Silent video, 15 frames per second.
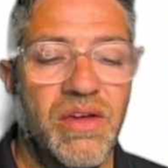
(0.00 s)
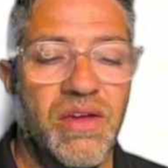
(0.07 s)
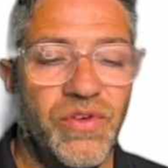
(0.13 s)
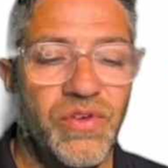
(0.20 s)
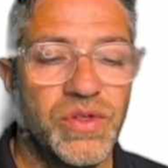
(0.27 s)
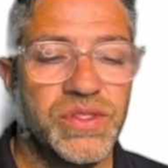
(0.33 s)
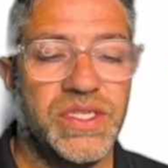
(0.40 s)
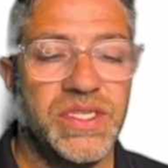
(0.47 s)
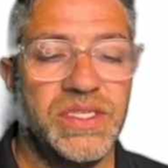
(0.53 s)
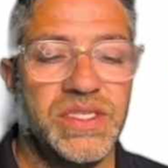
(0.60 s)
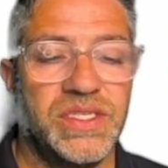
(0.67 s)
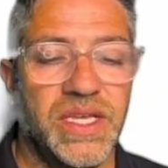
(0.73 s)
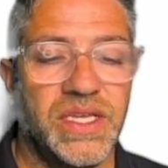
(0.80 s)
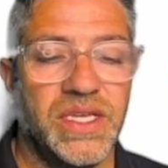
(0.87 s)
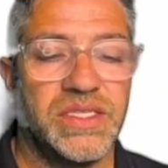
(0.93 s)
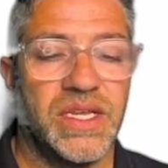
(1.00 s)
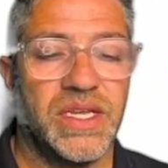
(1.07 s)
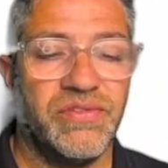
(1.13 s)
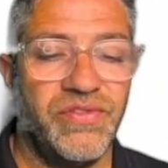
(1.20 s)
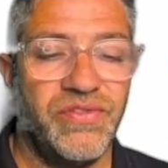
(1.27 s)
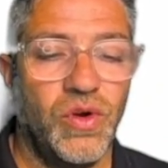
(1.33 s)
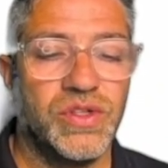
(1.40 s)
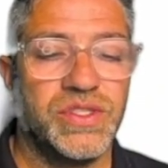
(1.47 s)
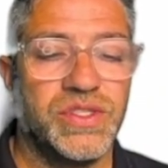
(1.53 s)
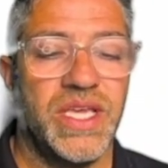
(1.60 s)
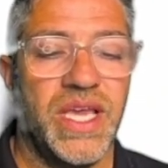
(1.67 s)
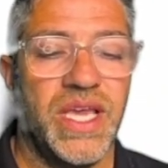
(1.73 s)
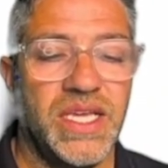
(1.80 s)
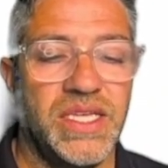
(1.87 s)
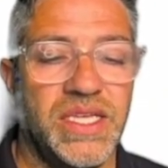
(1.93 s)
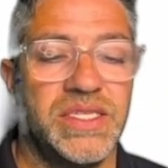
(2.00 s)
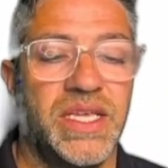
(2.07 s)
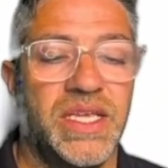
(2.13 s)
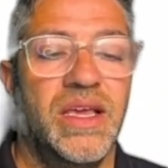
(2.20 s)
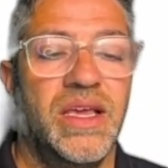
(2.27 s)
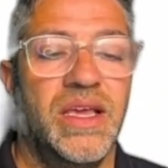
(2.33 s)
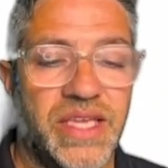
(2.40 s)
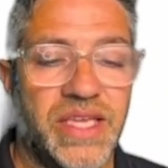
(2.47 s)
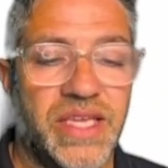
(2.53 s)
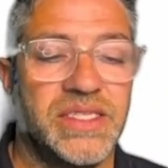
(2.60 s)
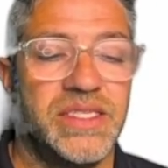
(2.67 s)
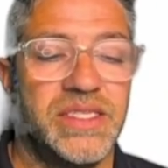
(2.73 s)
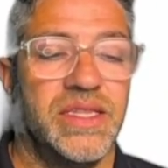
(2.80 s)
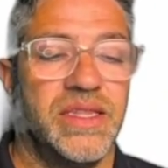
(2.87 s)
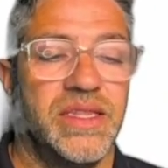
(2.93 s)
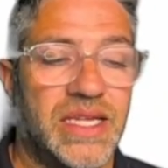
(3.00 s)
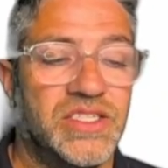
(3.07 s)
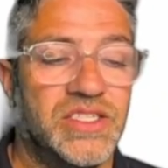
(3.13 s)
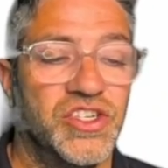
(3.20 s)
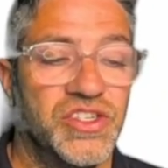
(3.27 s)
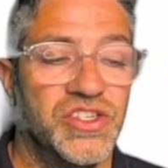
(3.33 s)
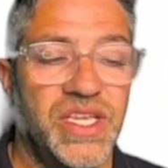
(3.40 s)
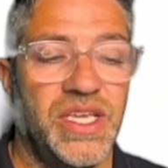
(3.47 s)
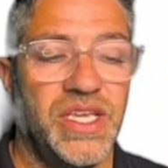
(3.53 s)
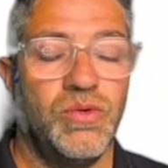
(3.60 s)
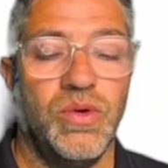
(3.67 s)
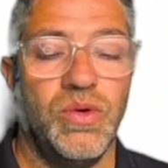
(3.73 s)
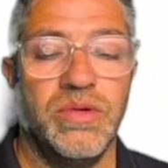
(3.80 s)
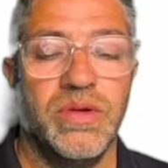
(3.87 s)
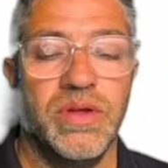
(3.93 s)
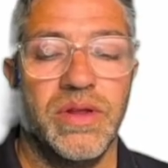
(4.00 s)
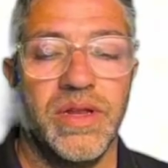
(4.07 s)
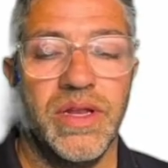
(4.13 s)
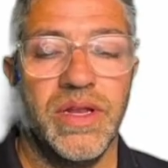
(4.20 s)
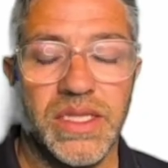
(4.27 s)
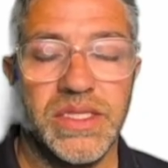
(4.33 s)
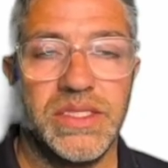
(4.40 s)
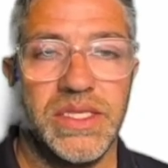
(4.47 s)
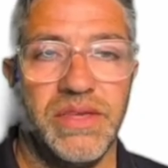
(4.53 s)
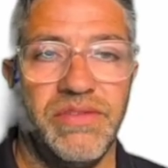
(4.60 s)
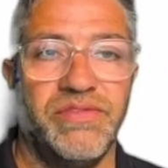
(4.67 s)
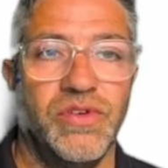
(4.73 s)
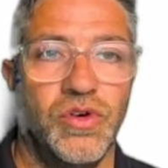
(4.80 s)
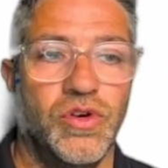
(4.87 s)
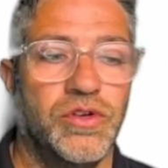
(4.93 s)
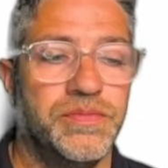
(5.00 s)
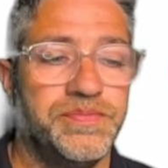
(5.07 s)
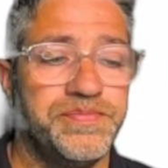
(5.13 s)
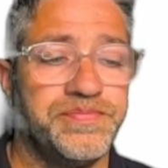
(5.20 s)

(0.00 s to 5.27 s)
46 add 48. Yes, that does equal 94.